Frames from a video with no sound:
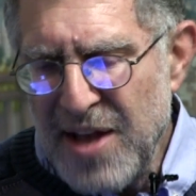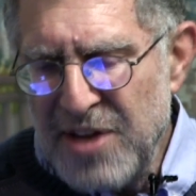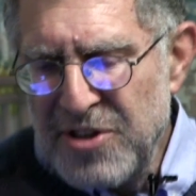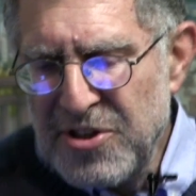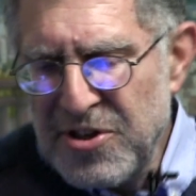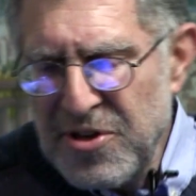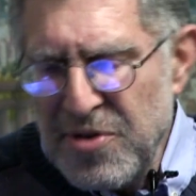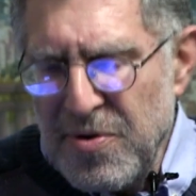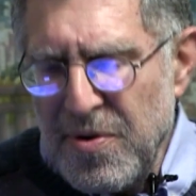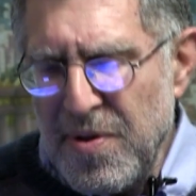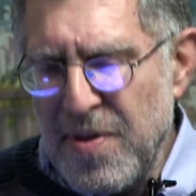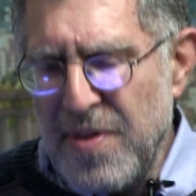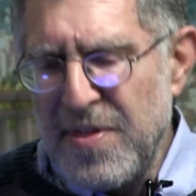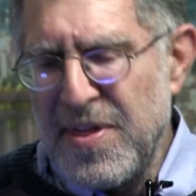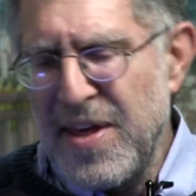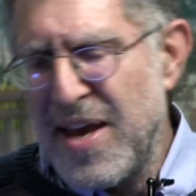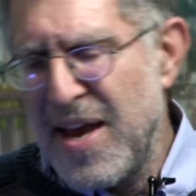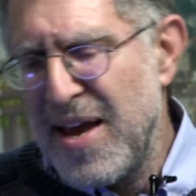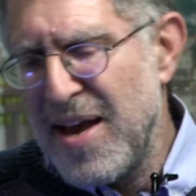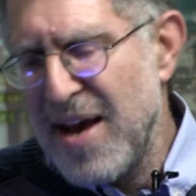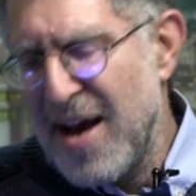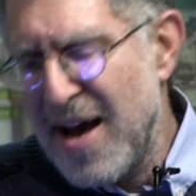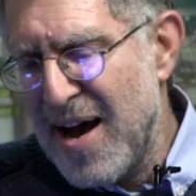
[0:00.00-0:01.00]
some
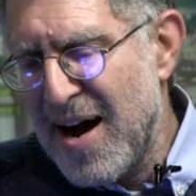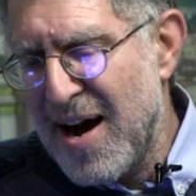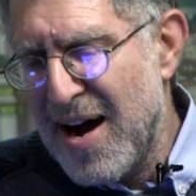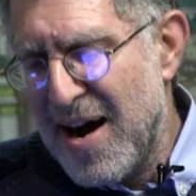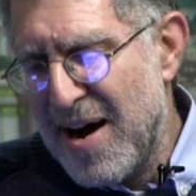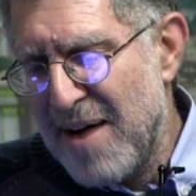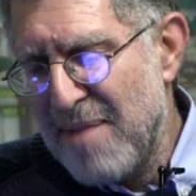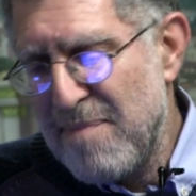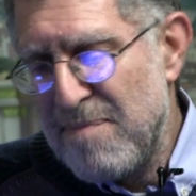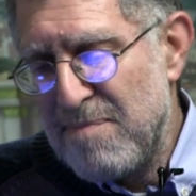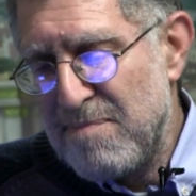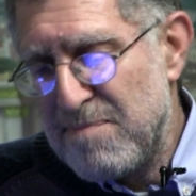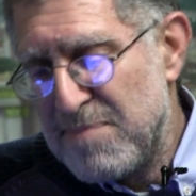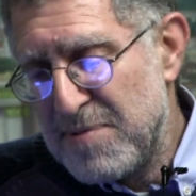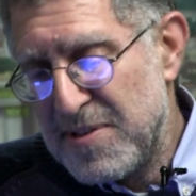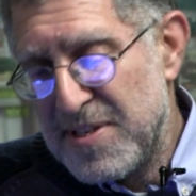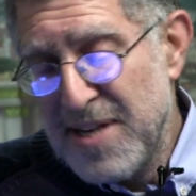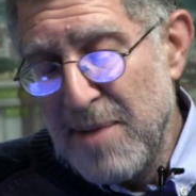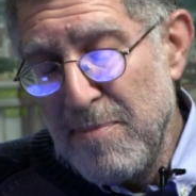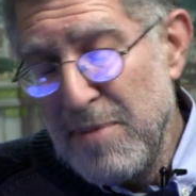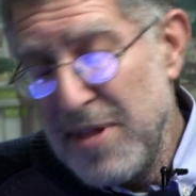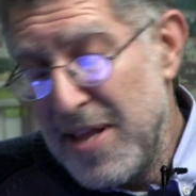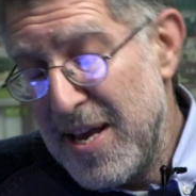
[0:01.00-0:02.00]

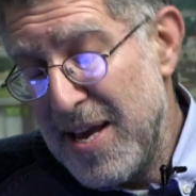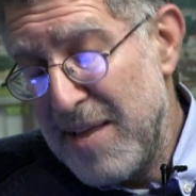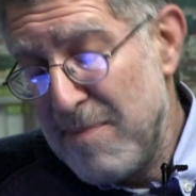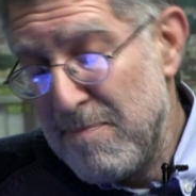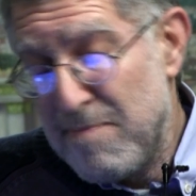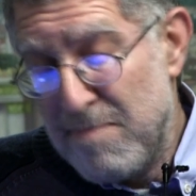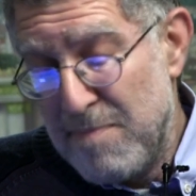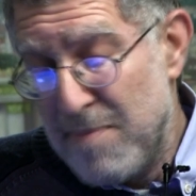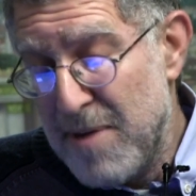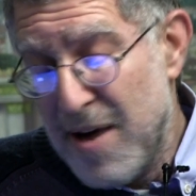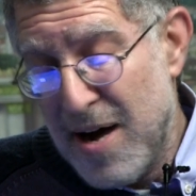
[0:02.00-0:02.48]
of the